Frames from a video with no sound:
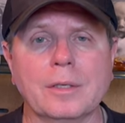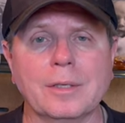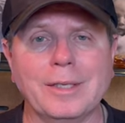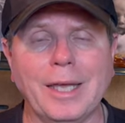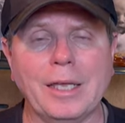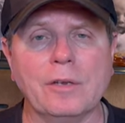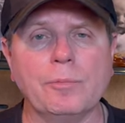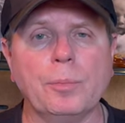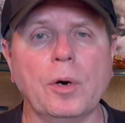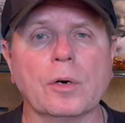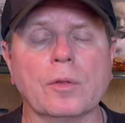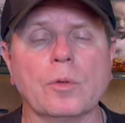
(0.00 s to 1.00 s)
native
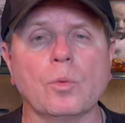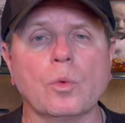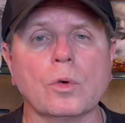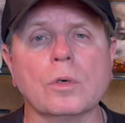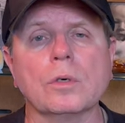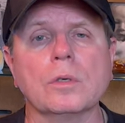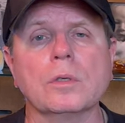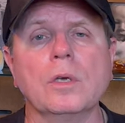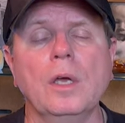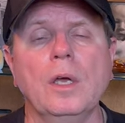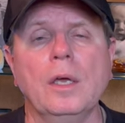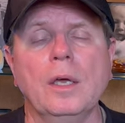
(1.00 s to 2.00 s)
part of the world,
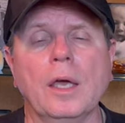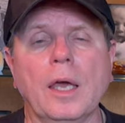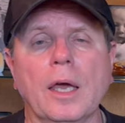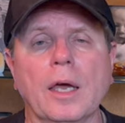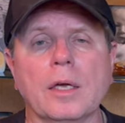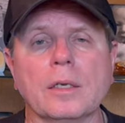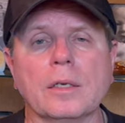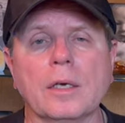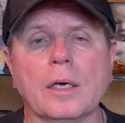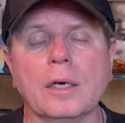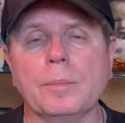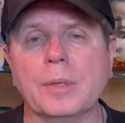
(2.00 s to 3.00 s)

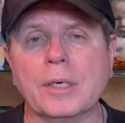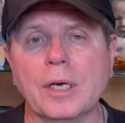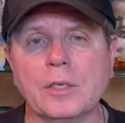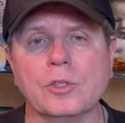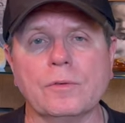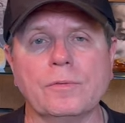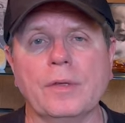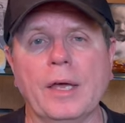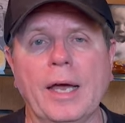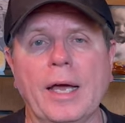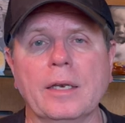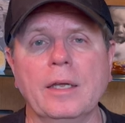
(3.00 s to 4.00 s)
and because of
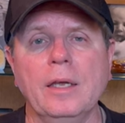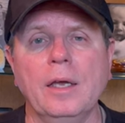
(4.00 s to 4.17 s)
that,